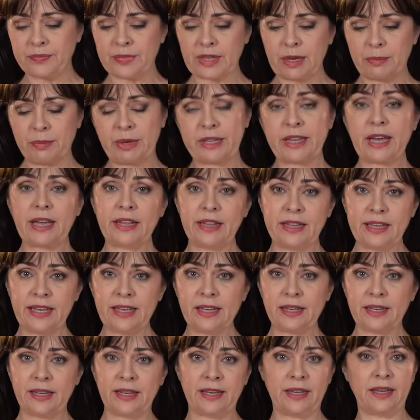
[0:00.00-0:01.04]
But
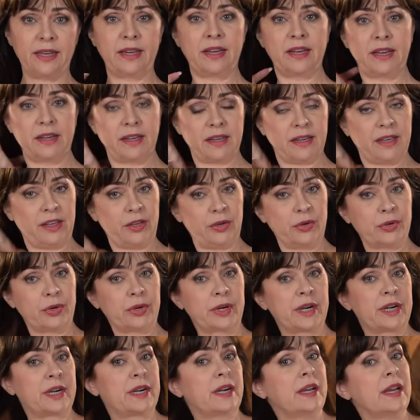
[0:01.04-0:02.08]
ideally,
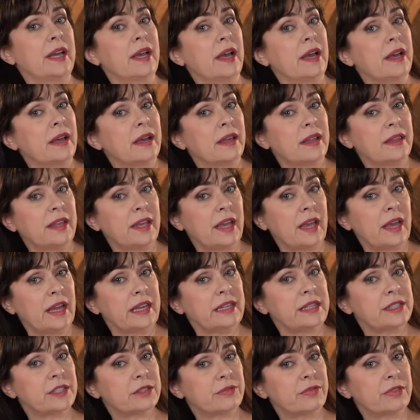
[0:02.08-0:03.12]
the
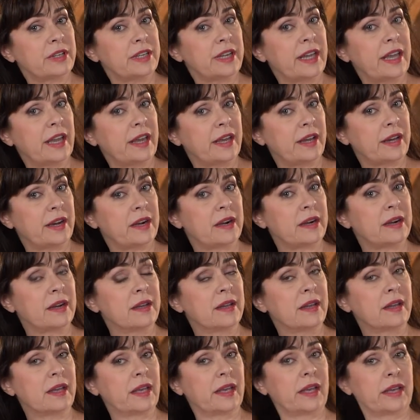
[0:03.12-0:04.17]
ends of the hair
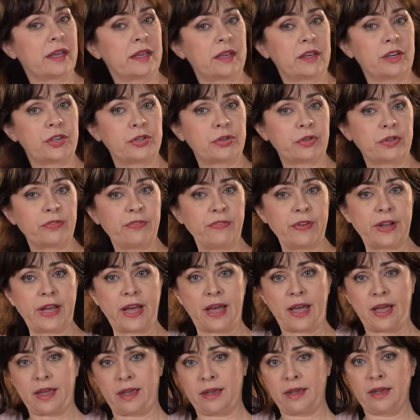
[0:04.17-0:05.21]
should
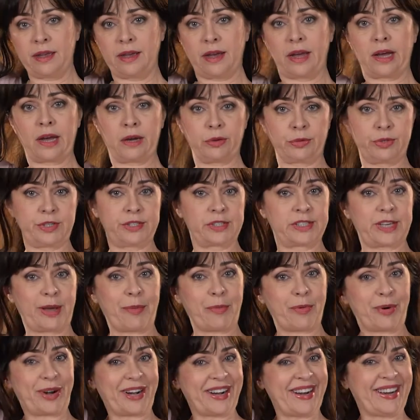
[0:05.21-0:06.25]
fly out
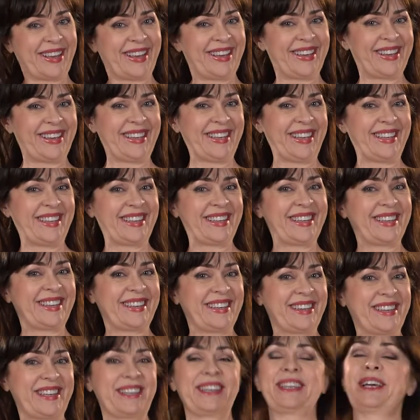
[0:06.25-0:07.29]
somewhere.
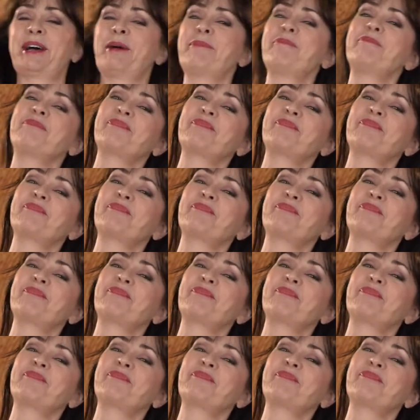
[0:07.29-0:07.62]
Yeah.